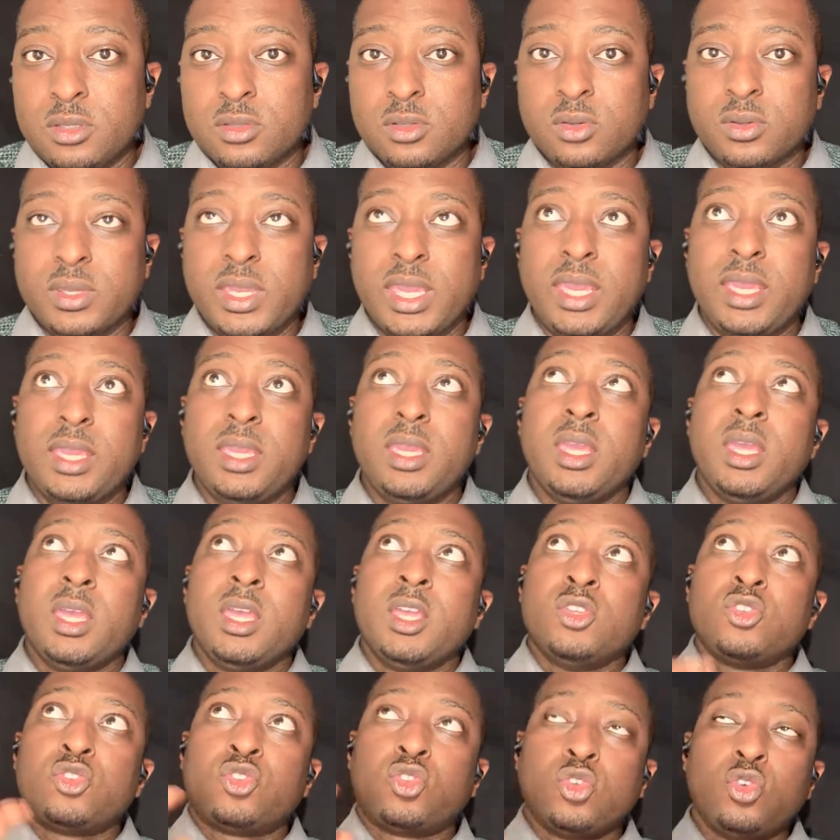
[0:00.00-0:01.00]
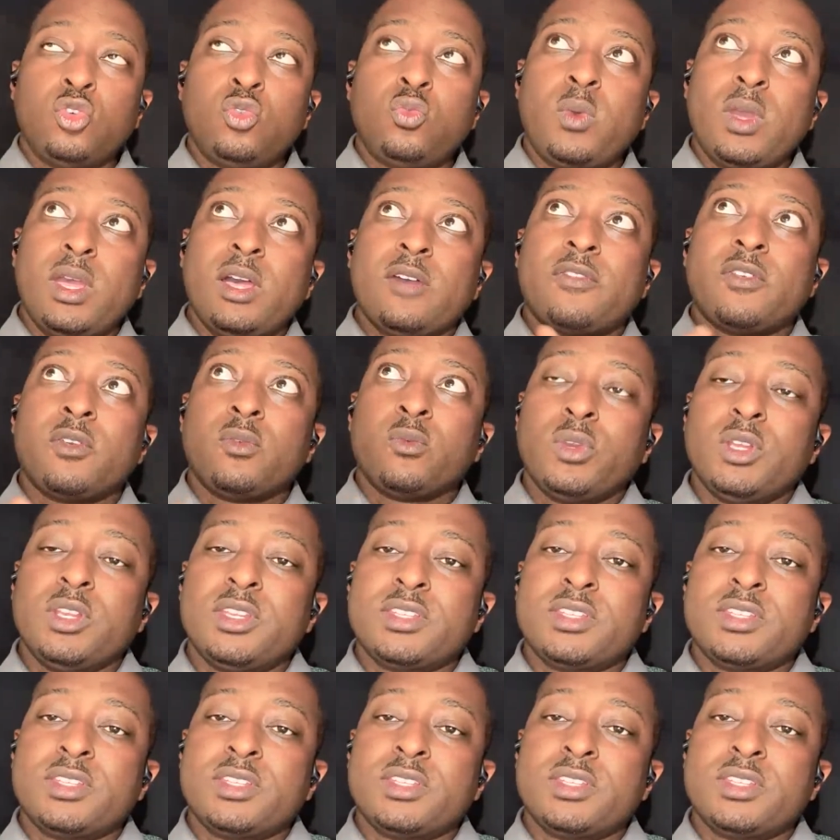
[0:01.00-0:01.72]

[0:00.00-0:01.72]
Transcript: Okay, true wealth in real